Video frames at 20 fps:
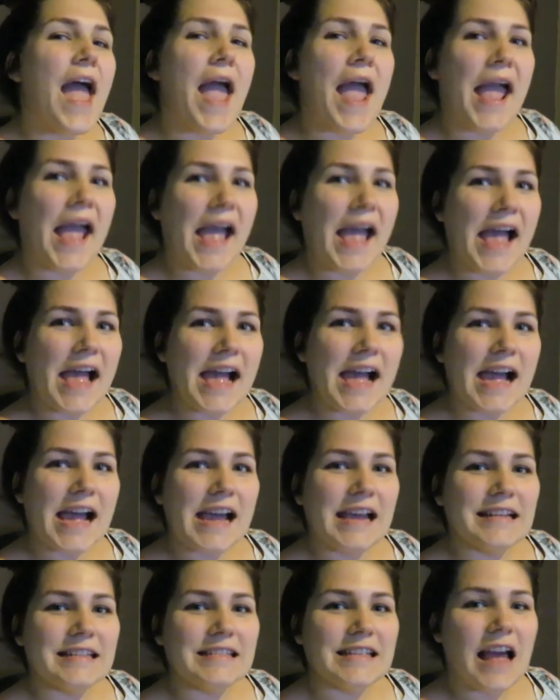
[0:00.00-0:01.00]

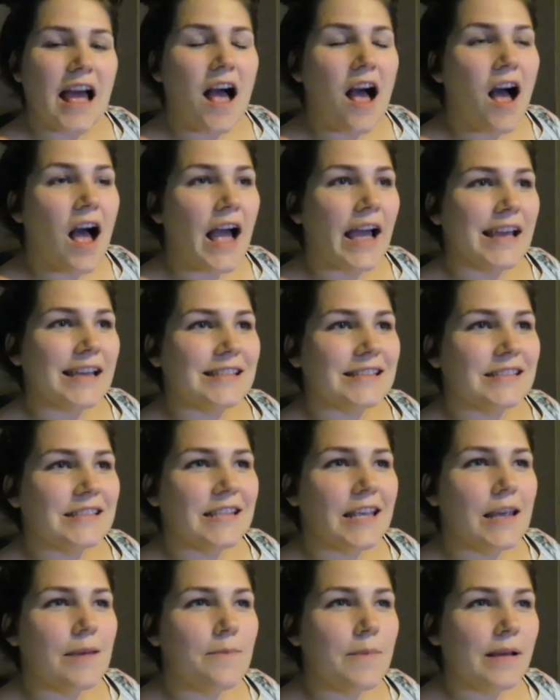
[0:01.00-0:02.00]
And I
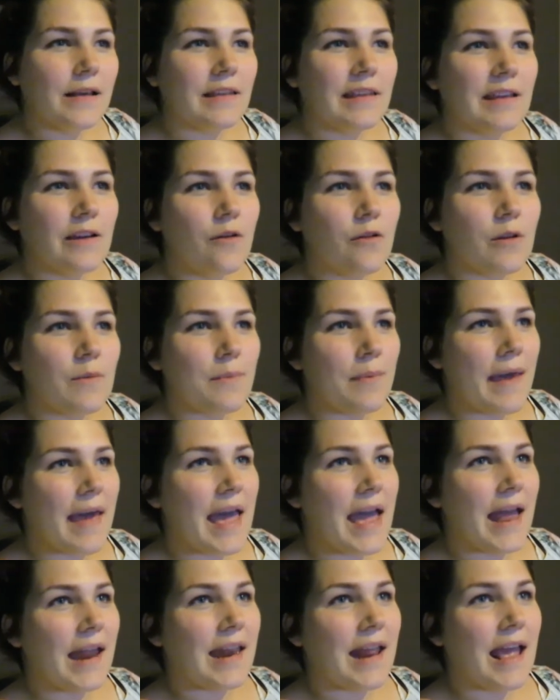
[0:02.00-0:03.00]
typically go to
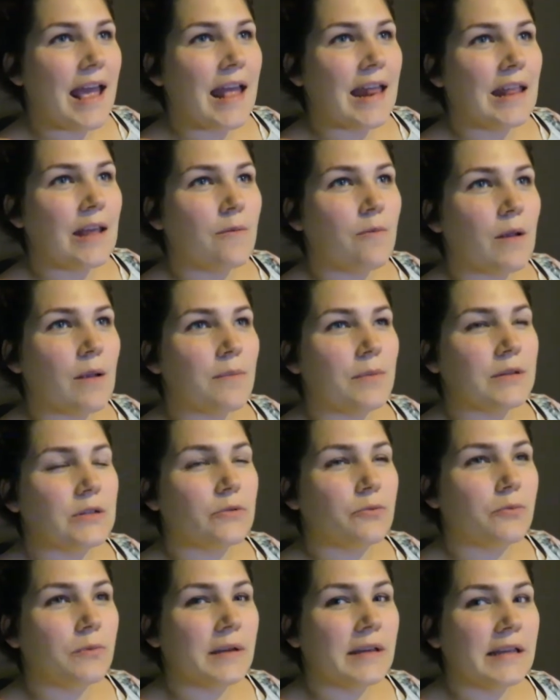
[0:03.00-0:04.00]
bed anywhere
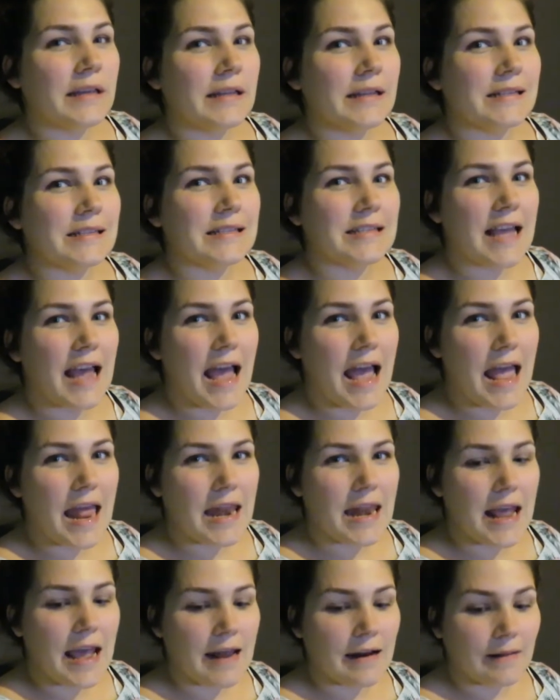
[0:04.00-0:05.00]
between
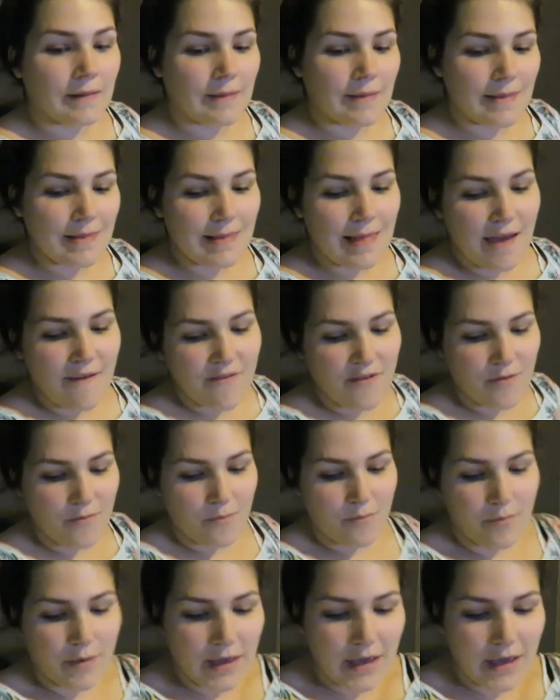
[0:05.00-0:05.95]
10 and 11